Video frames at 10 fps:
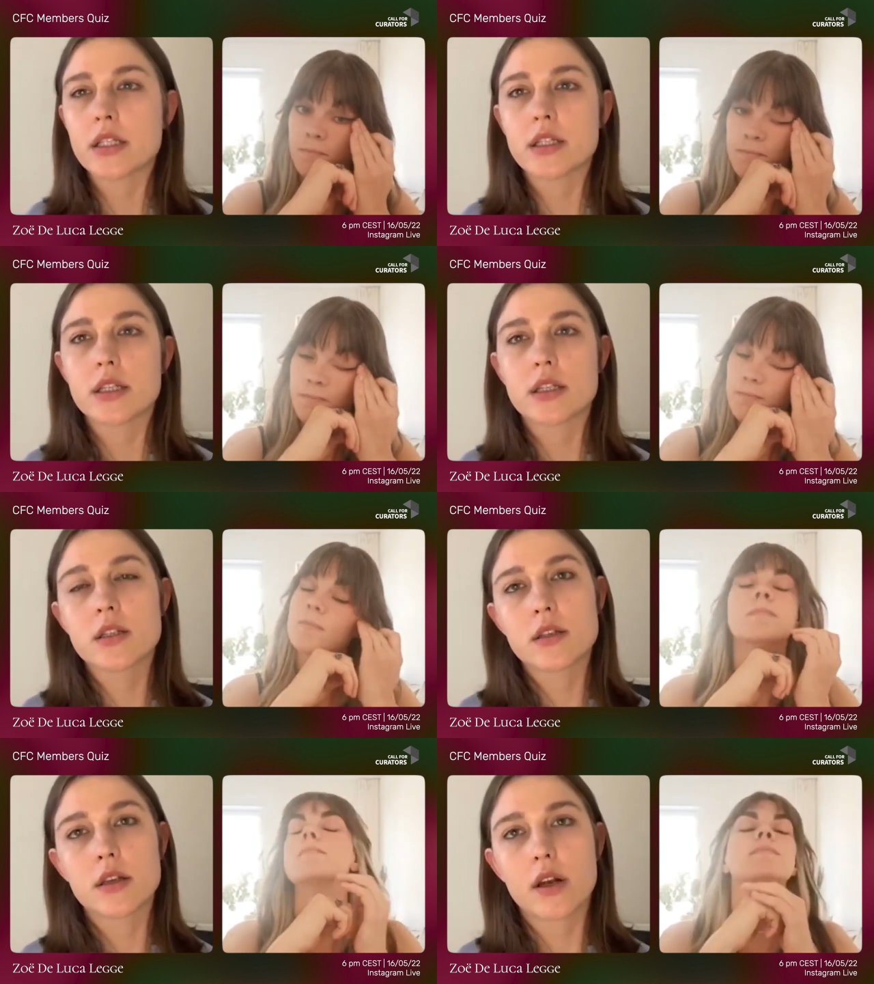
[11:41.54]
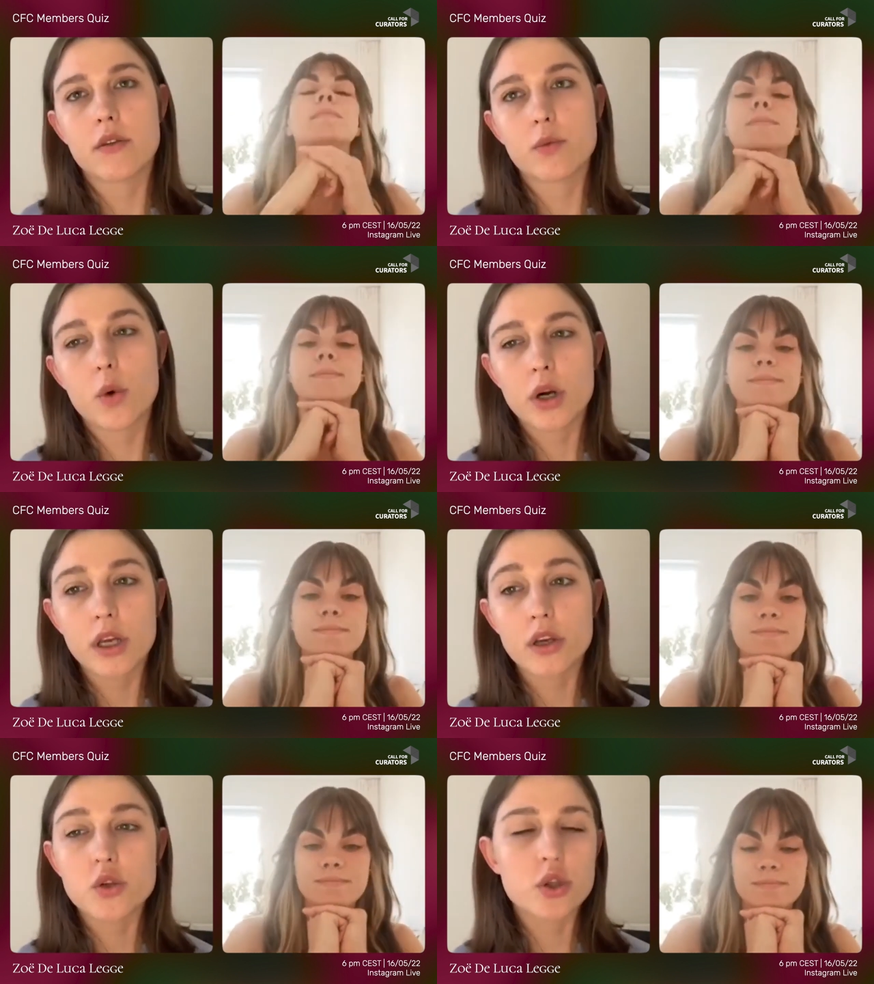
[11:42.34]
Speaker 1: that's kind of working
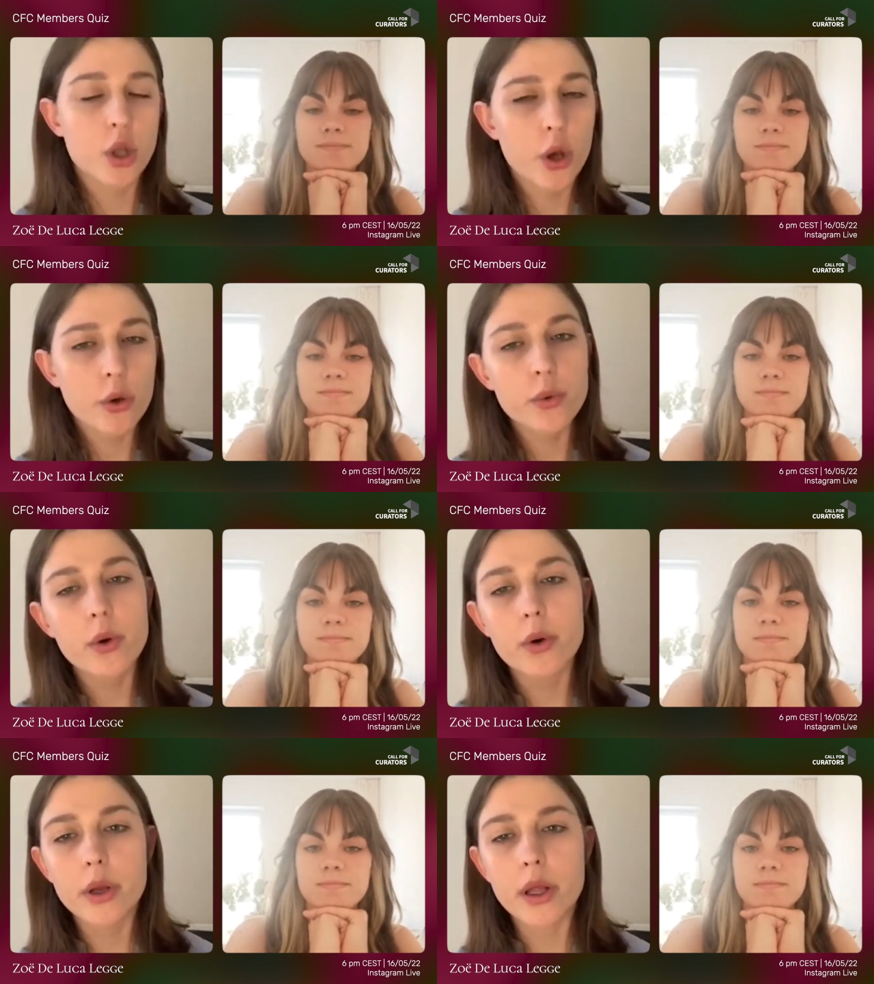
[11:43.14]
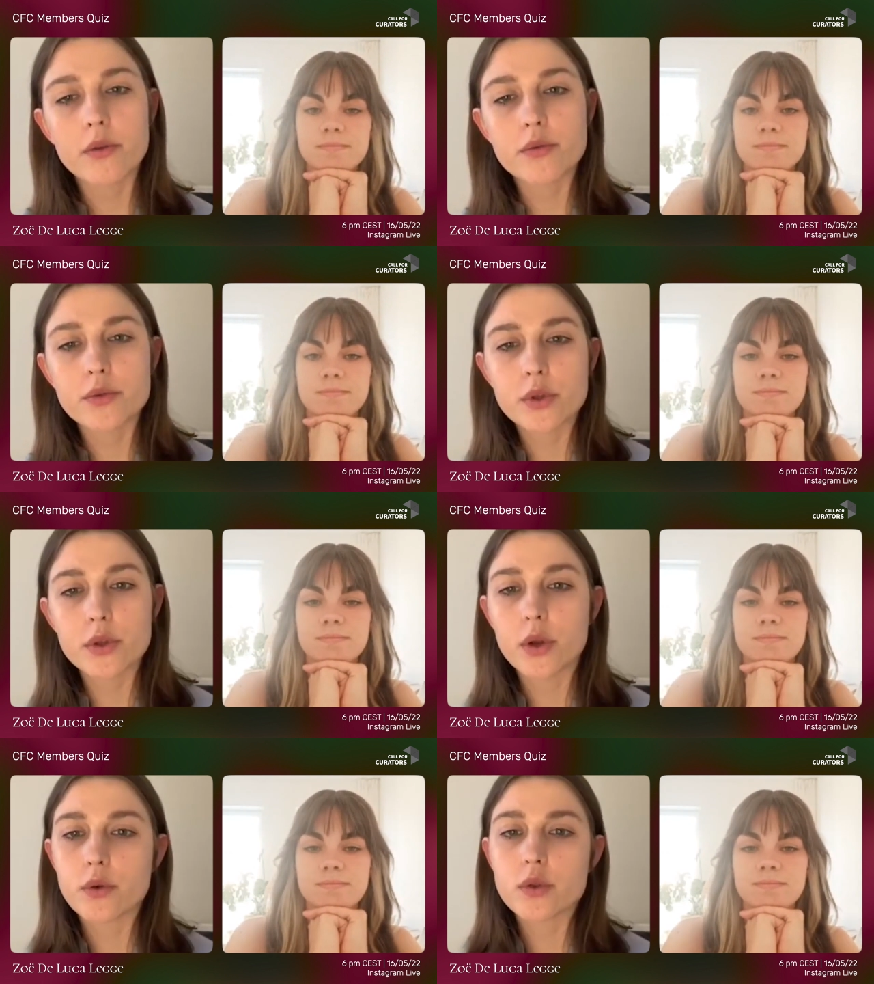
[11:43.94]
slow or kind of, you
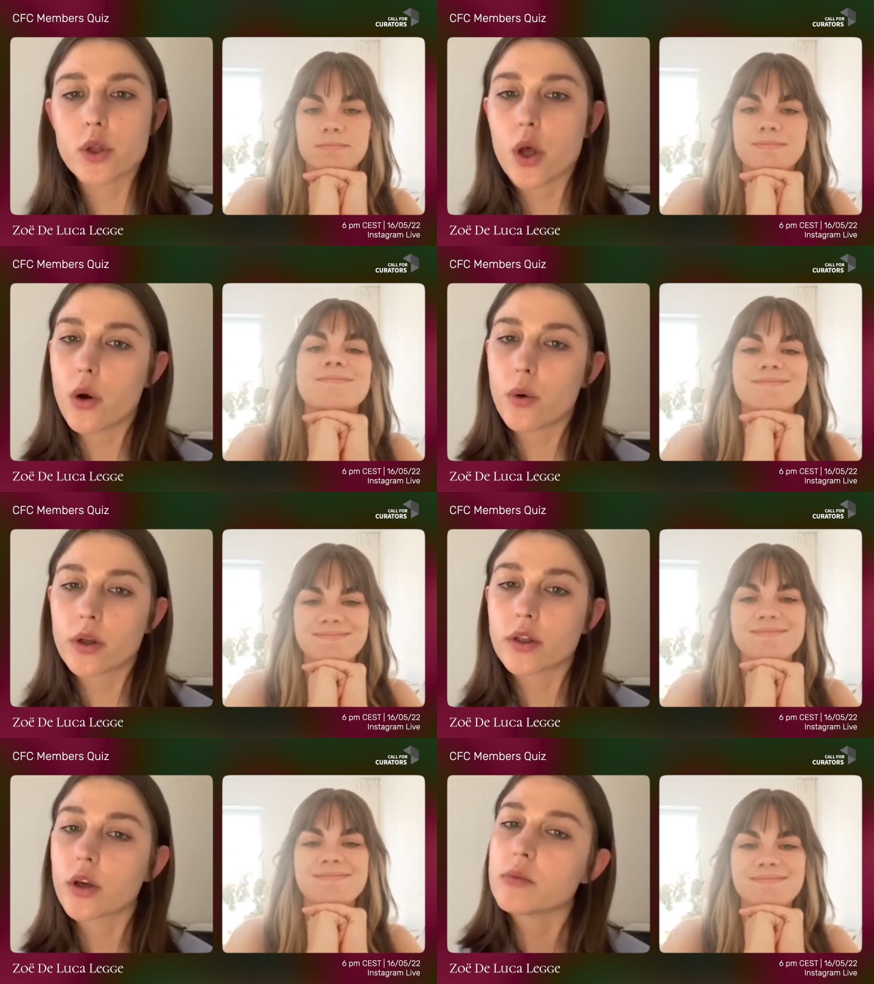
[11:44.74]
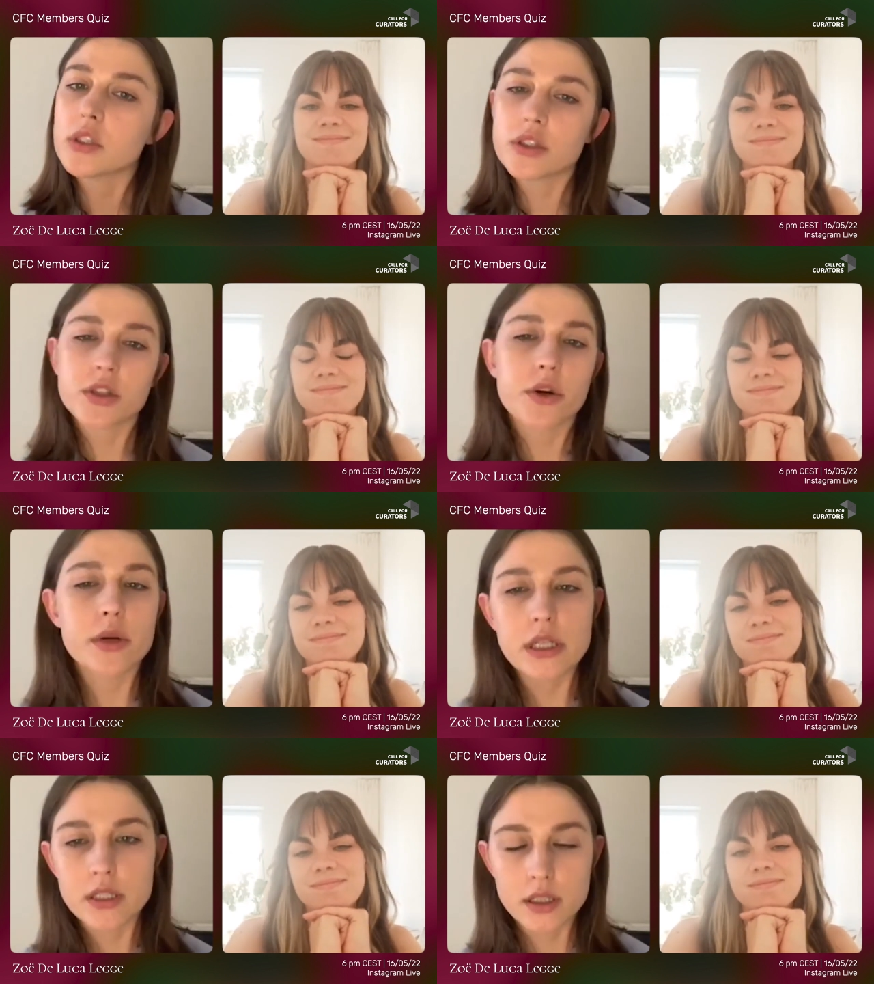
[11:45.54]
know, slow and community
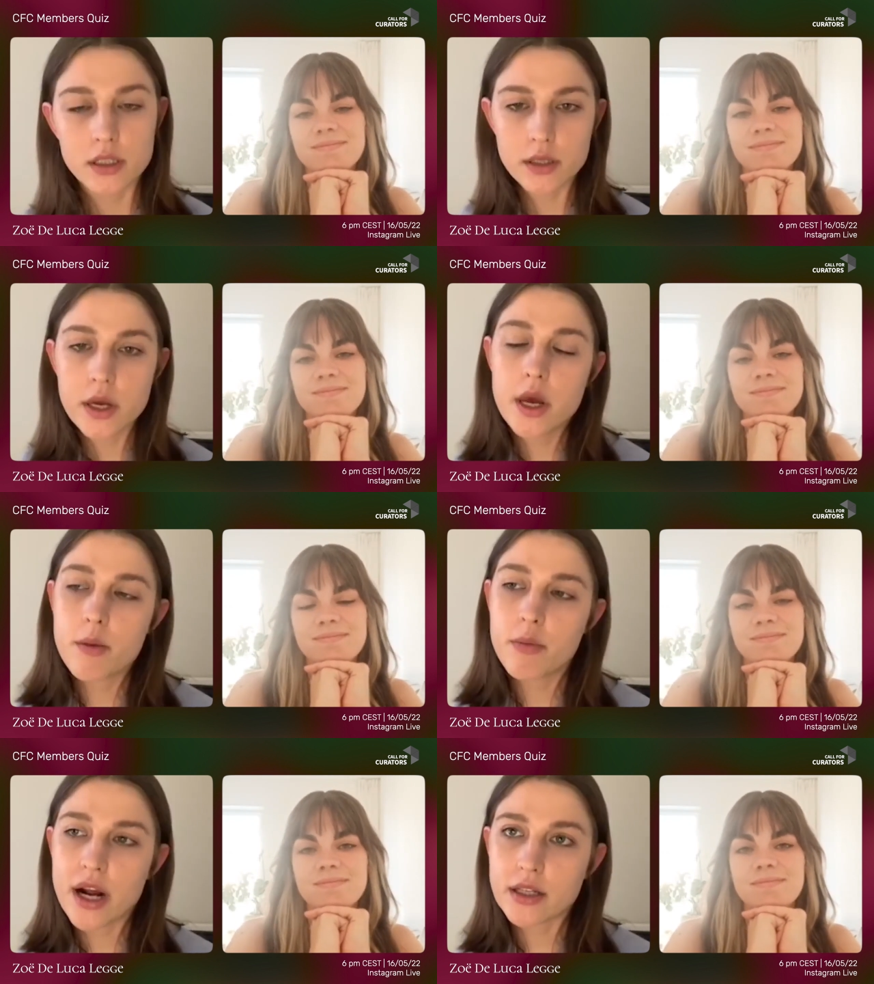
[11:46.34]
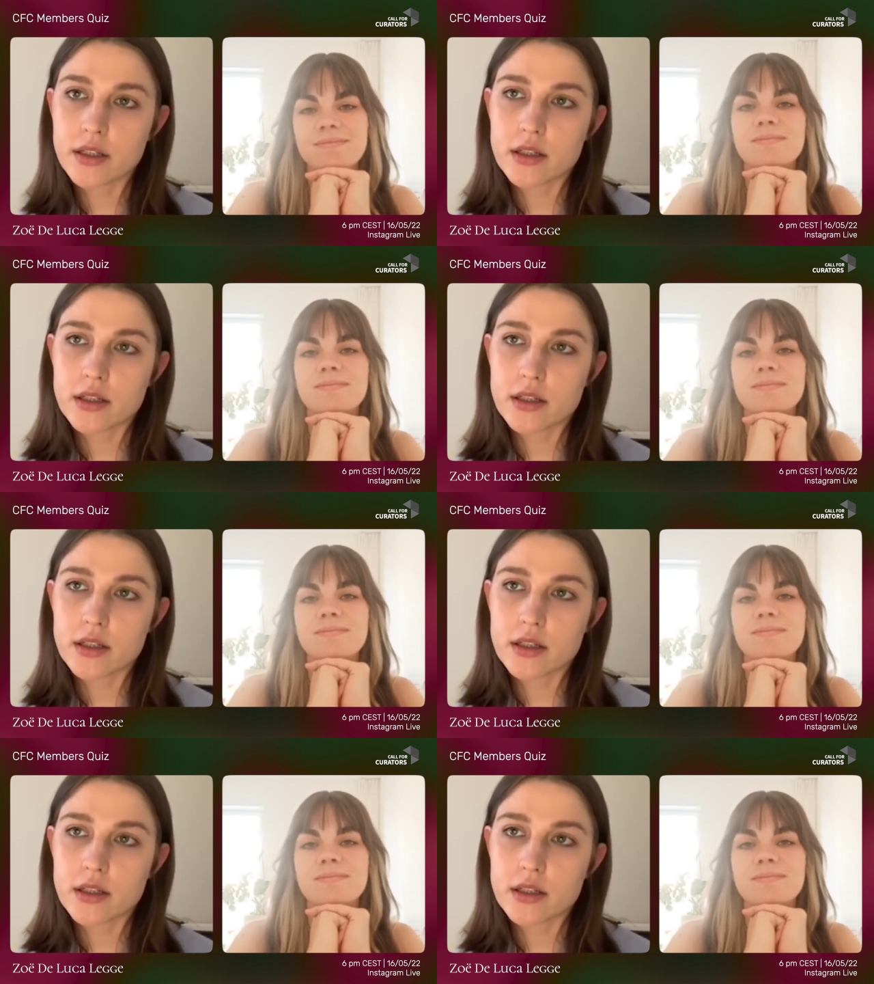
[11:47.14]
oriented practice.